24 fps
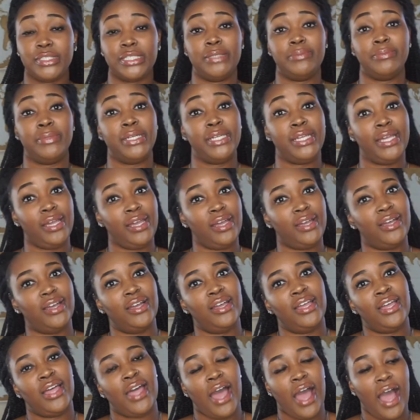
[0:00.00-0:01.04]
But yeah,
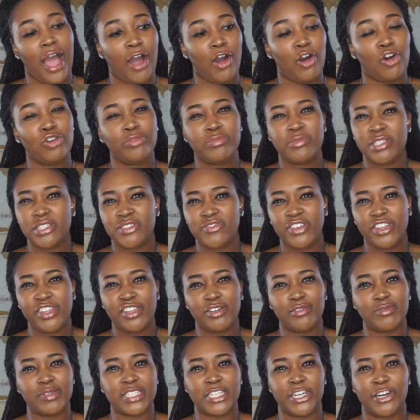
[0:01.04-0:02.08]
I hope this video
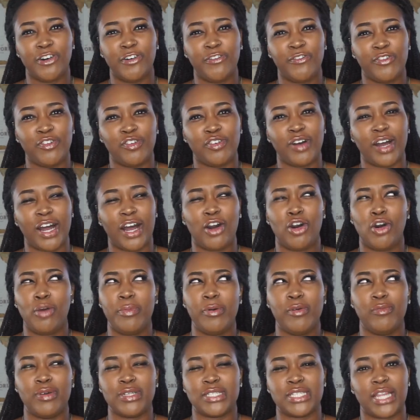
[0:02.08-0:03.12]
was helpful. I hope
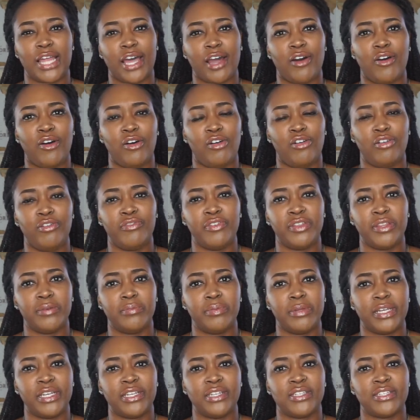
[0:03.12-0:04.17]
it wasn't like all over the
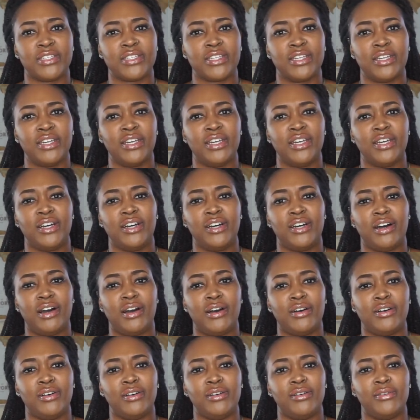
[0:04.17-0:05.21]
place.
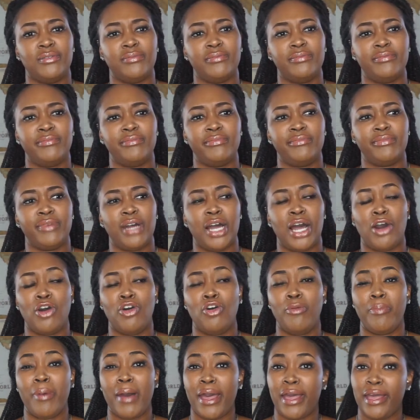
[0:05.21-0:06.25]
I
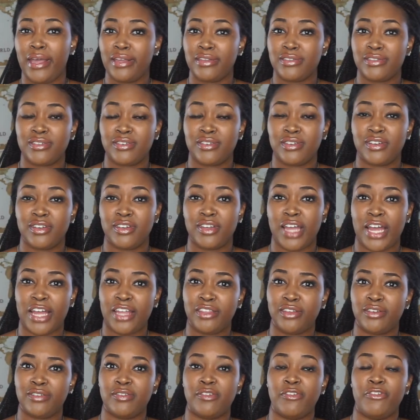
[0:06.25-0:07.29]
hope I answered. I
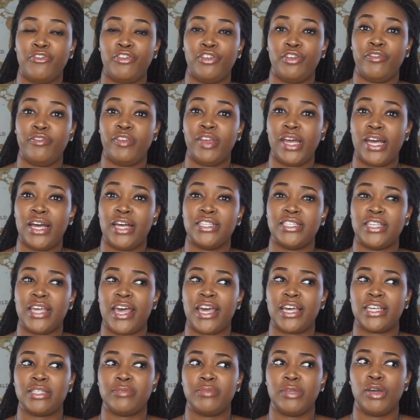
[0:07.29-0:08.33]
know a few of you guys
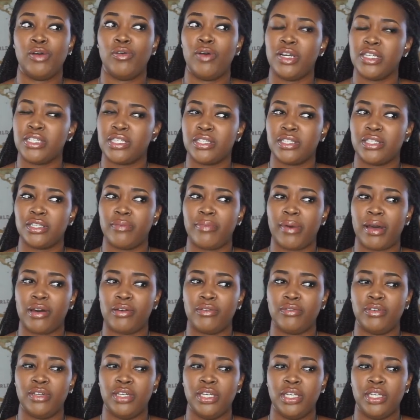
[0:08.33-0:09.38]
asked me questions
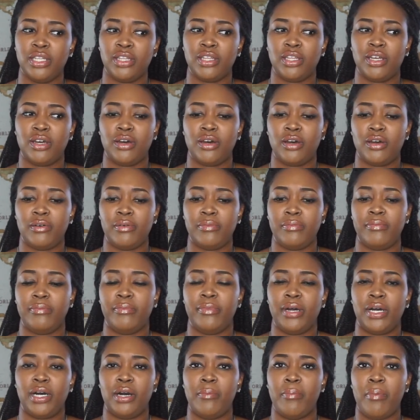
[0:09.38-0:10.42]
about the
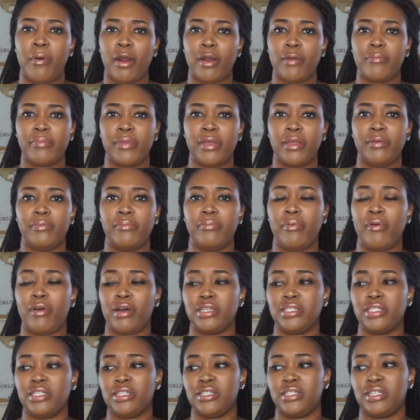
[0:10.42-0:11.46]
apartment
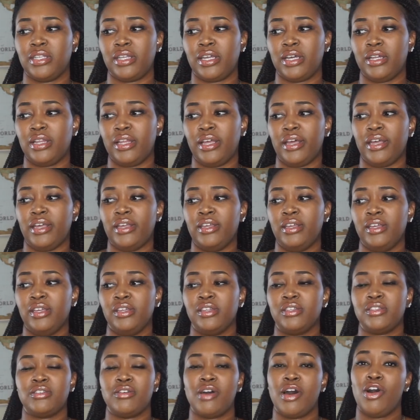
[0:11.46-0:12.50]
process in LA.
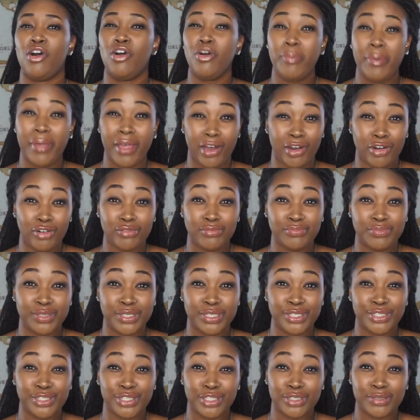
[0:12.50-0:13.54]
So I hope it
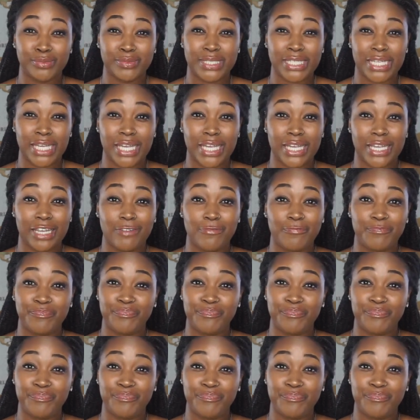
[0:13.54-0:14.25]
helps, you know what I'm saying?